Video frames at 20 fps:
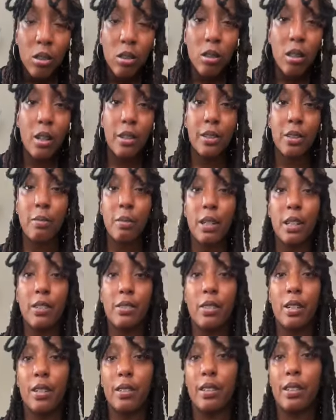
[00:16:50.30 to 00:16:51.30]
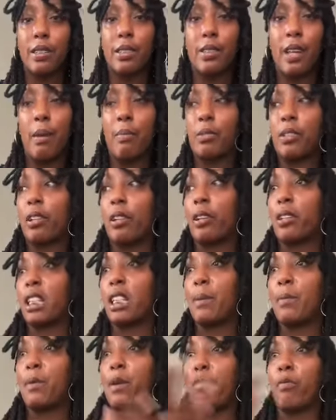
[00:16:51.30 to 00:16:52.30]
Now, to me, it's not an escape. It's not going
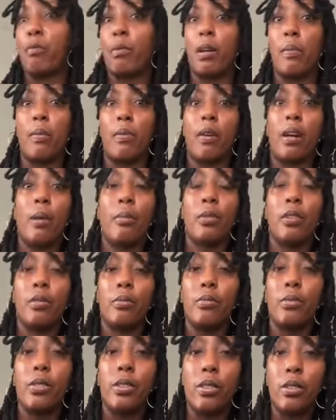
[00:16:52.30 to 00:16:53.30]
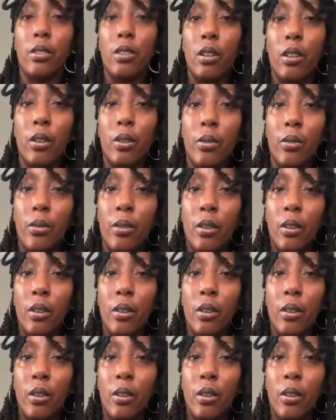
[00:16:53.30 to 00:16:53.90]
to take away from my problems, you know.